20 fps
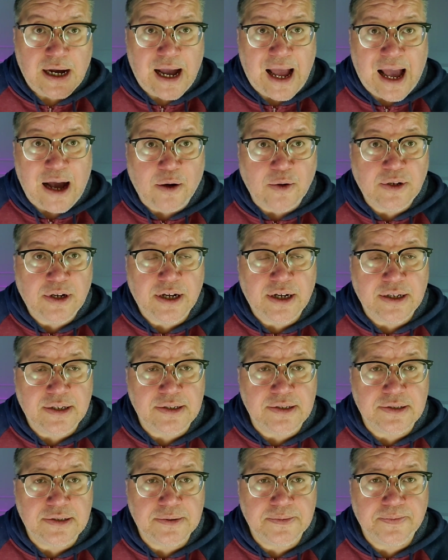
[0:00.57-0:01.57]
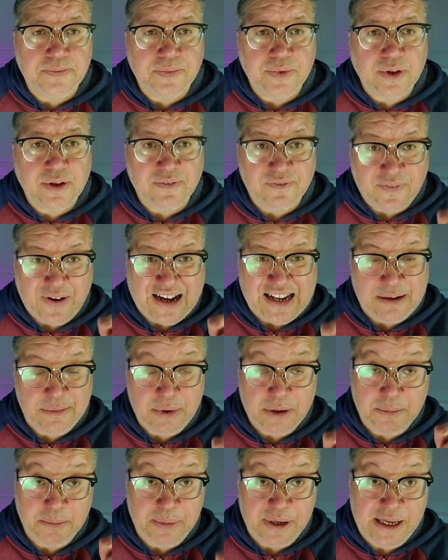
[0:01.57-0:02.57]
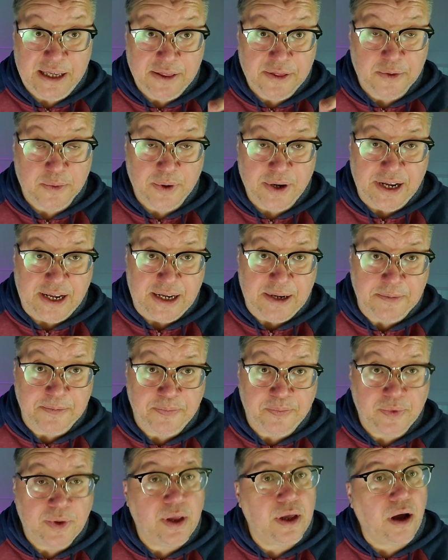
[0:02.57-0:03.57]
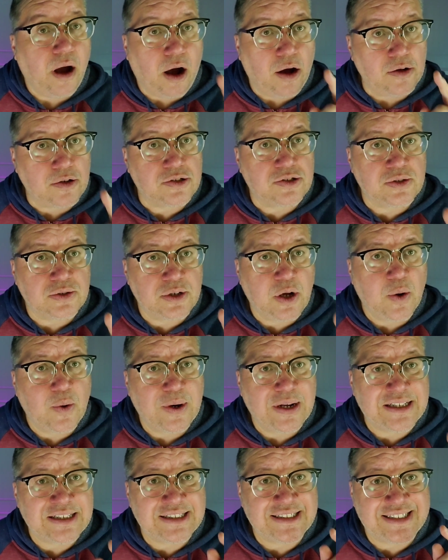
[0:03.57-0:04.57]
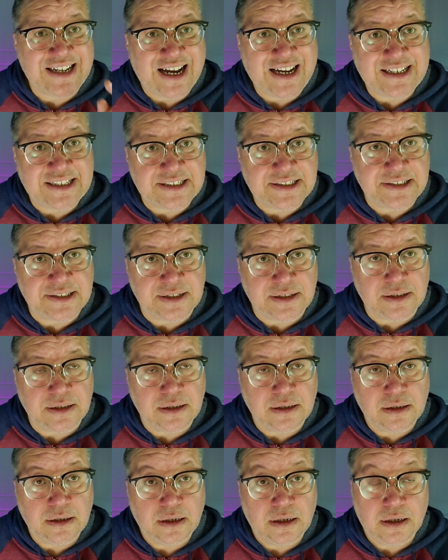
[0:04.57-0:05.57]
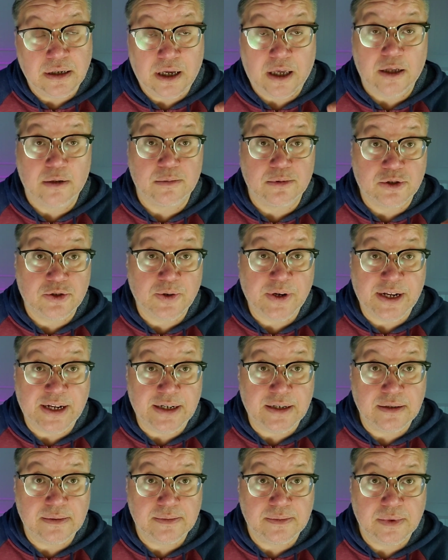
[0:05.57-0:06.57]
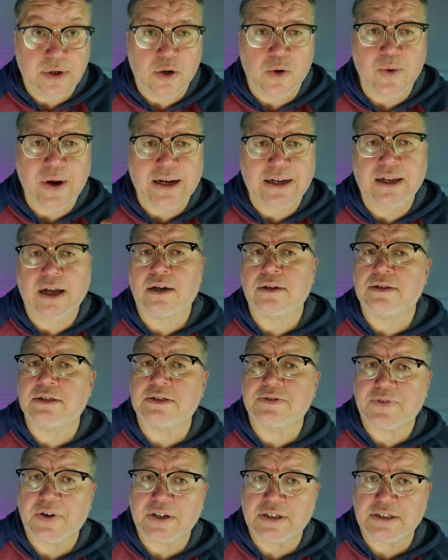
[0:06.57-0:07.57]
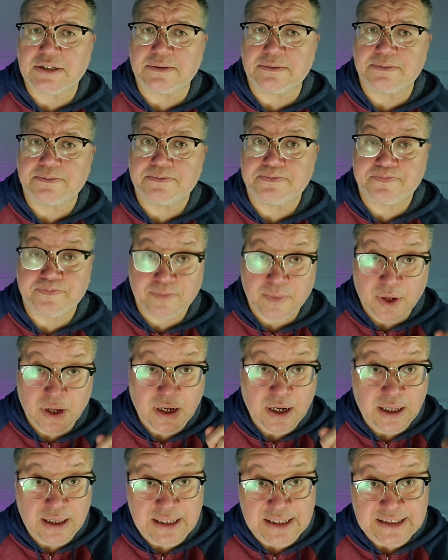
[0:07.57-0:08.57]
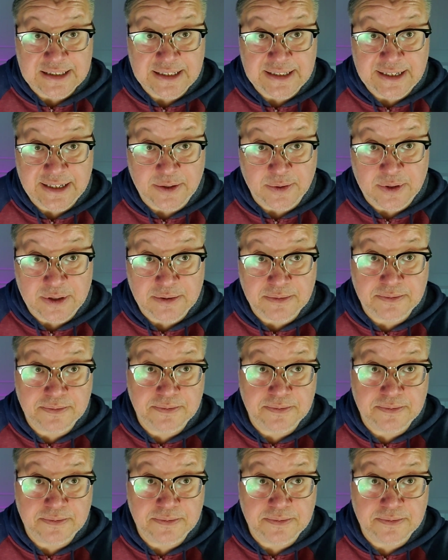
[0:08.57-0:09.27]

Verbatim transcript: How does vitamin B3, also known as niacin, help treat erectile dysfunction? Let's get into it.